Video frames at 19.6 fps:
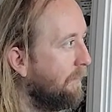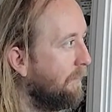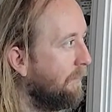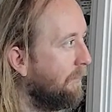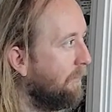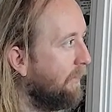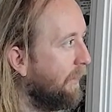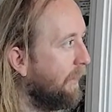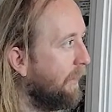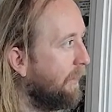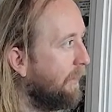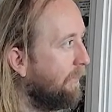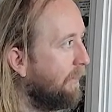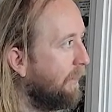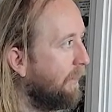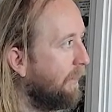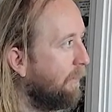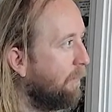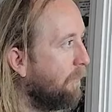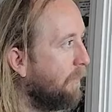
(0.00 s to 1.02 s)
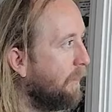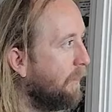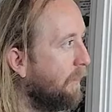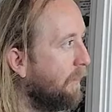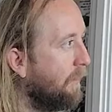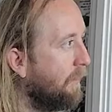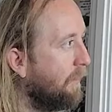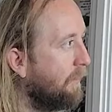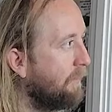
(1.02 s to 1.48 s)
Then there
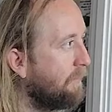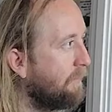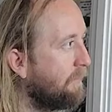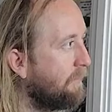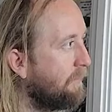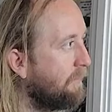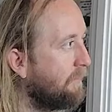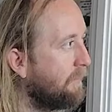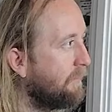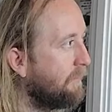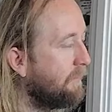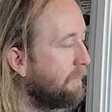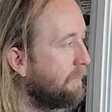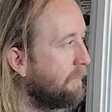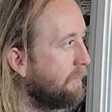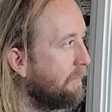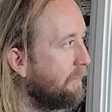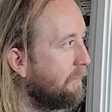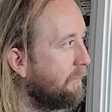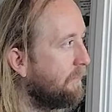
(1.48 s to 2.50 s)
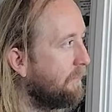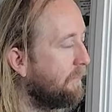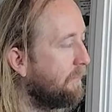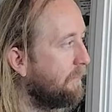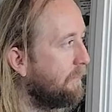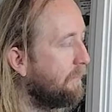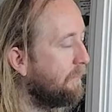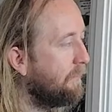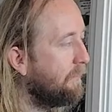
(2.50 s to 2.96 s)
was,
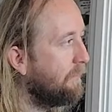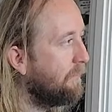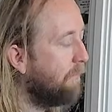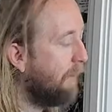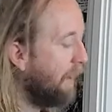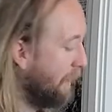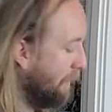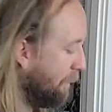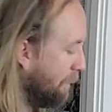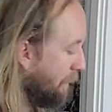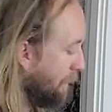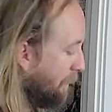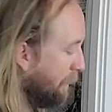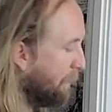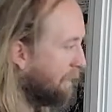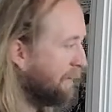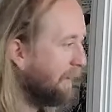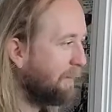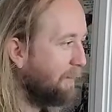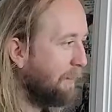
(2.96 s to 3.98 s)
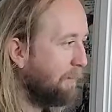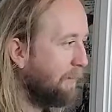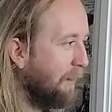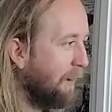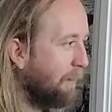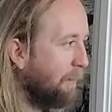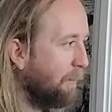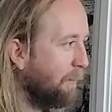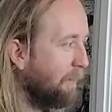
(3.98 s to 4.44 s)
we talked about
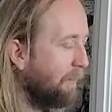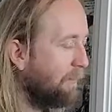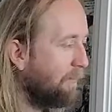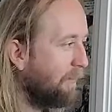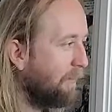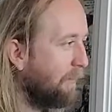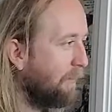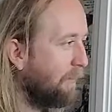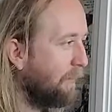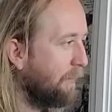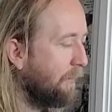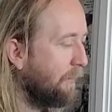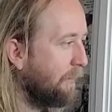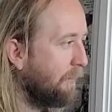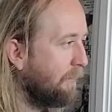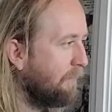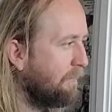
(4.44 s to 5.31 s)
power chords a little bit.